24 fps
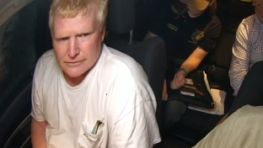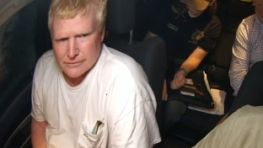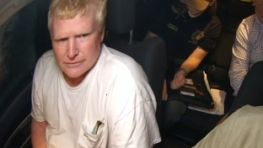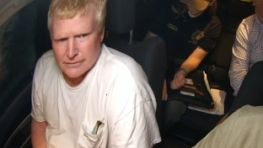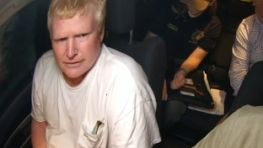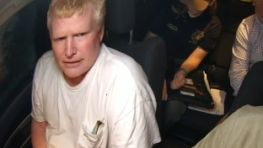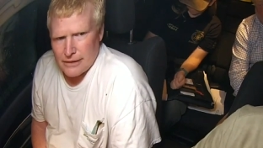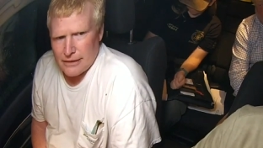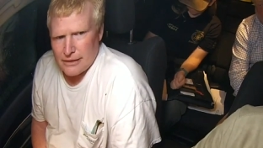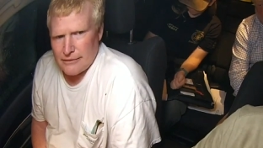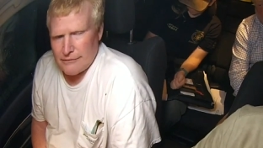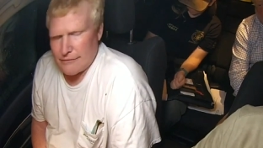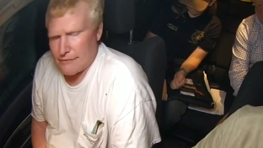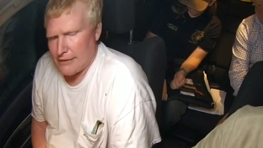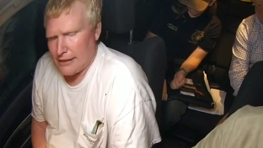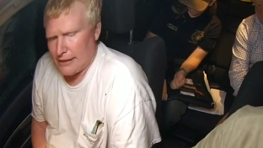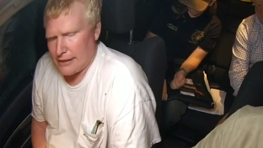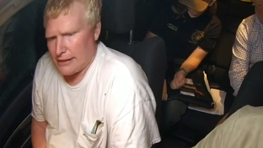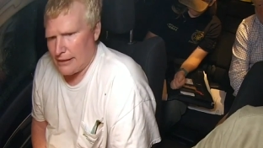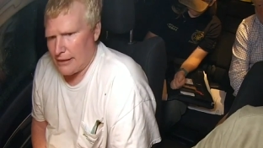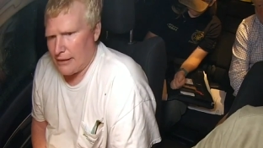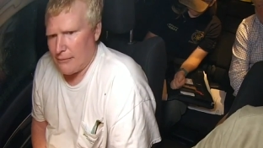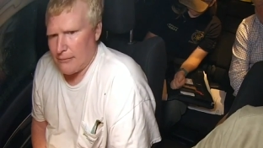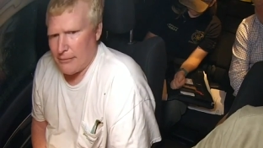and i can
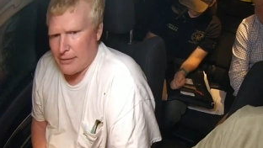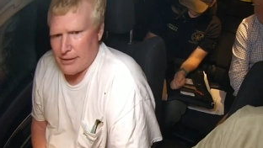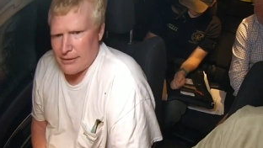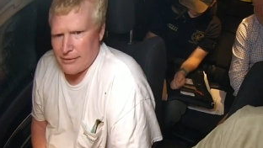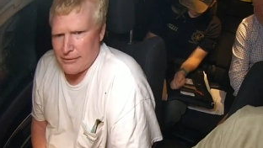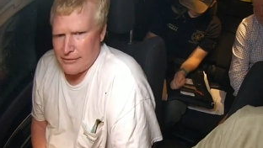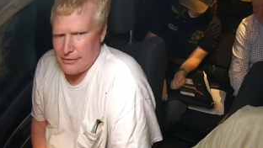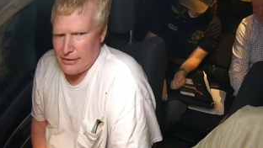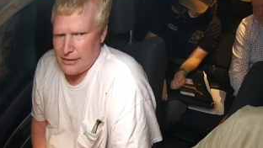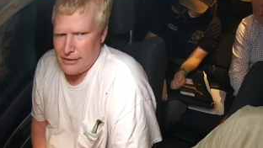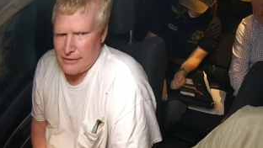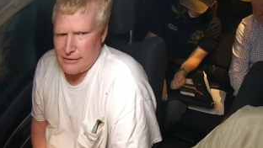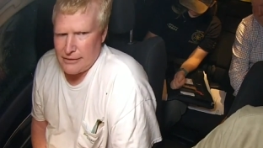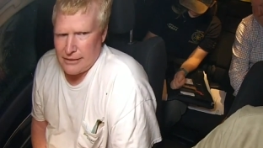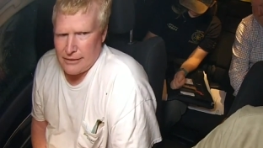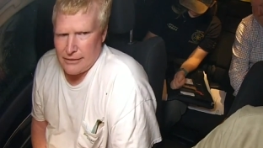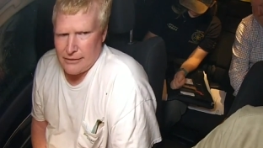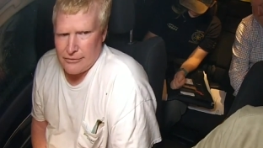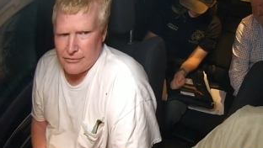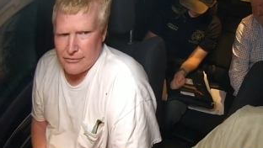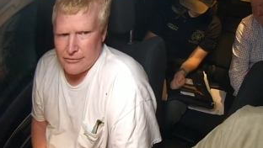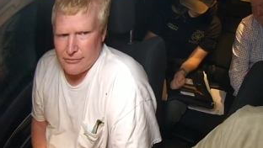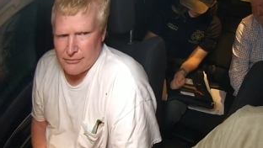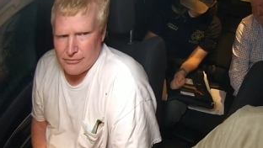find out better
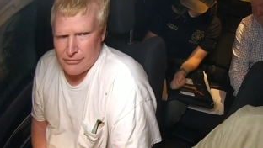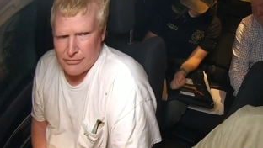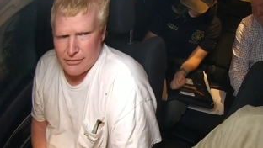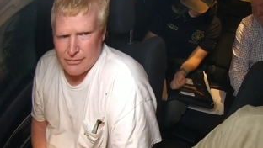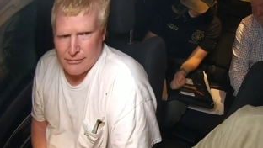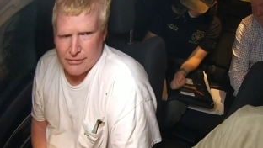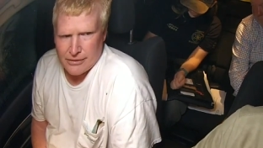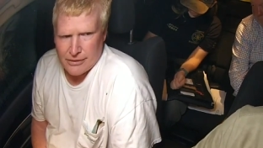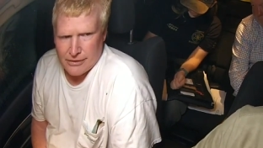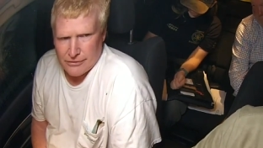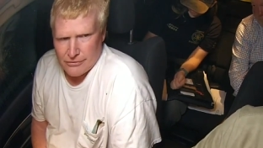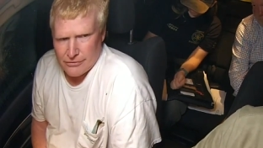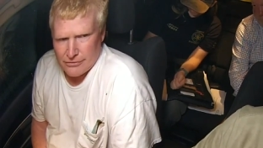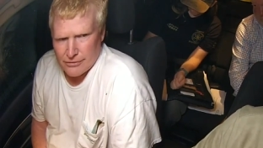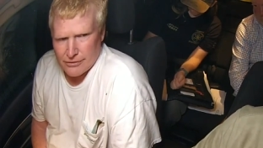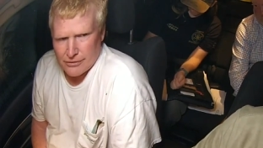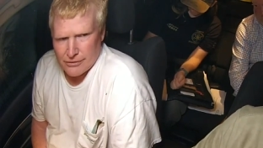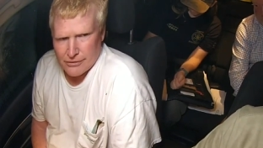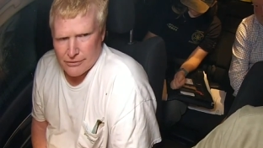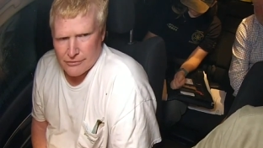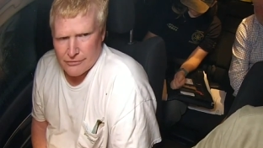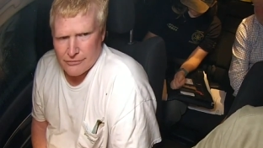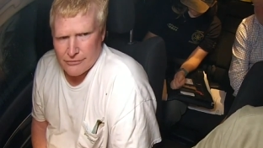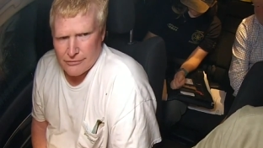details from some of his
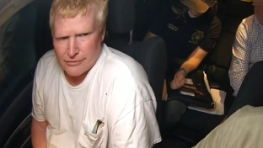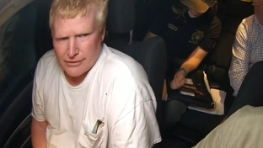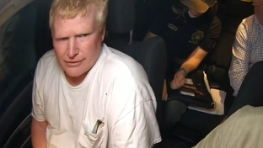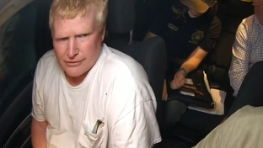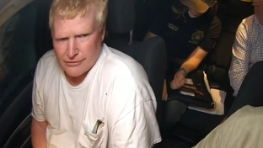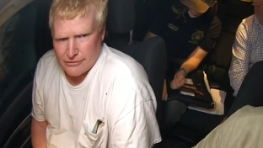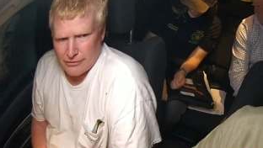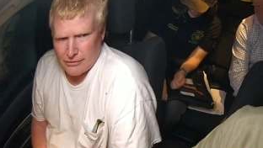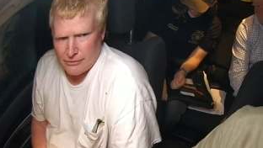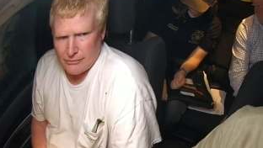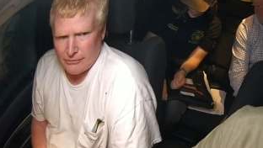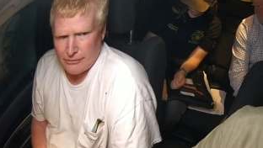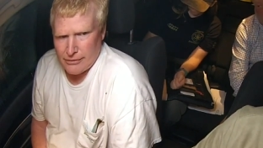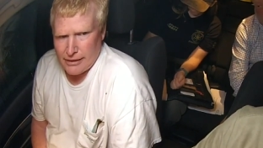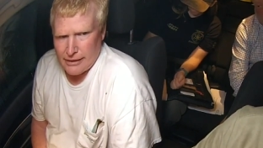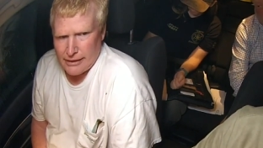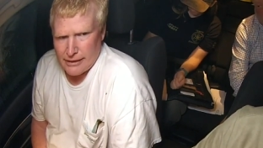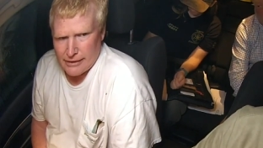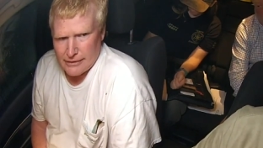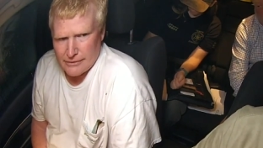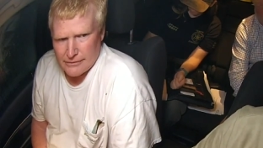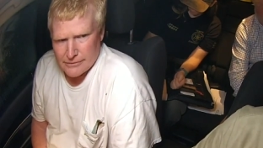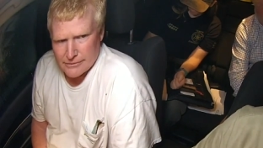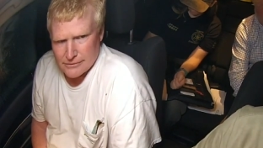younger friends on
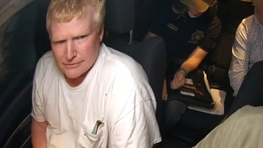that